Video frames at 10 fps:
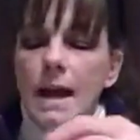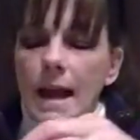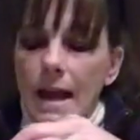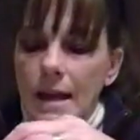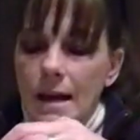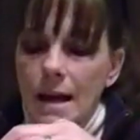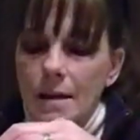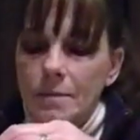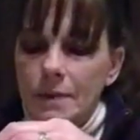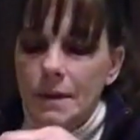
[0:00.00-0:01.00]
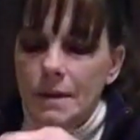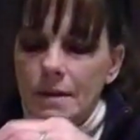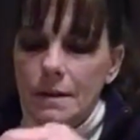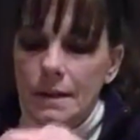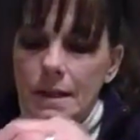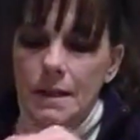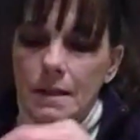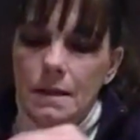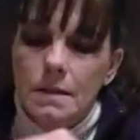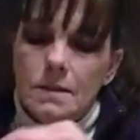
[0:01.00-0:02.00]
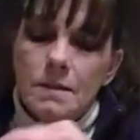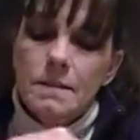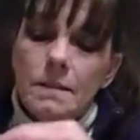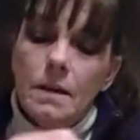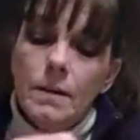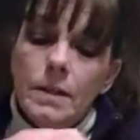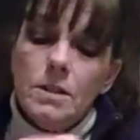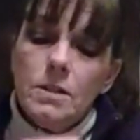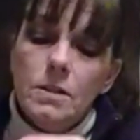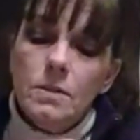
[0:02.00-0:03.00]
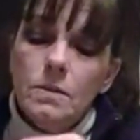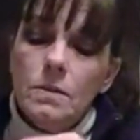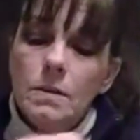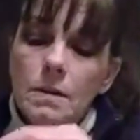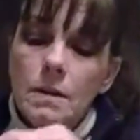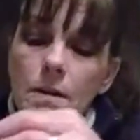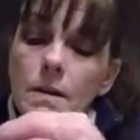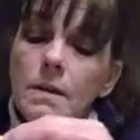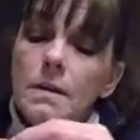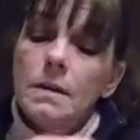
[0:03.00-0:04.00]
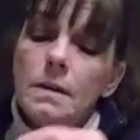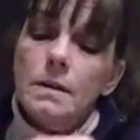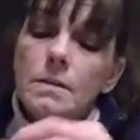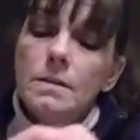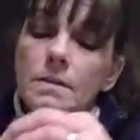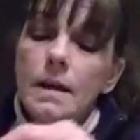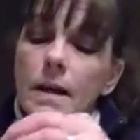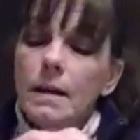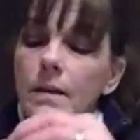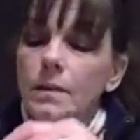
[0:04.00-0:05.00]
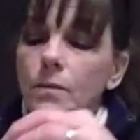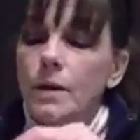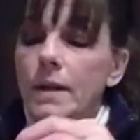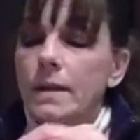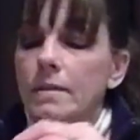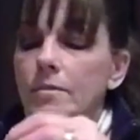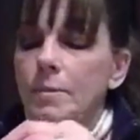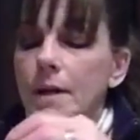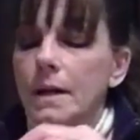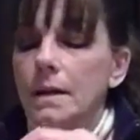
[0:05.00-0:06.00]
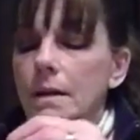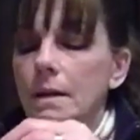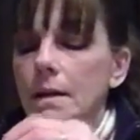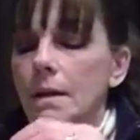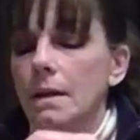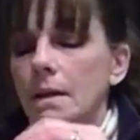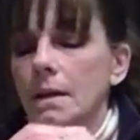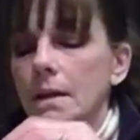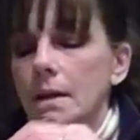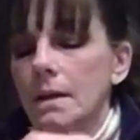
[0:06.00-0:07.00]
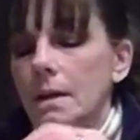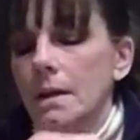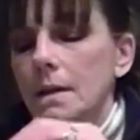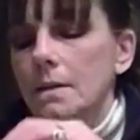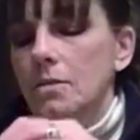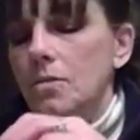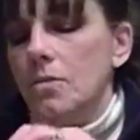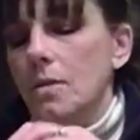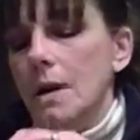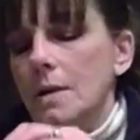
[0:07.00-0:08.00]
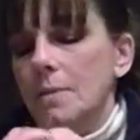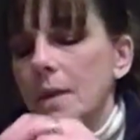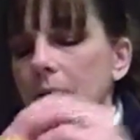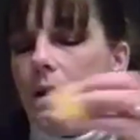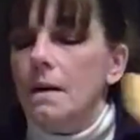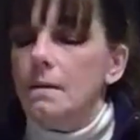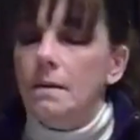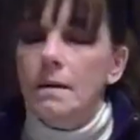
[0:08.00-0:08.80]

And I'm literally just going to, you know, decide on the width of my stripe there,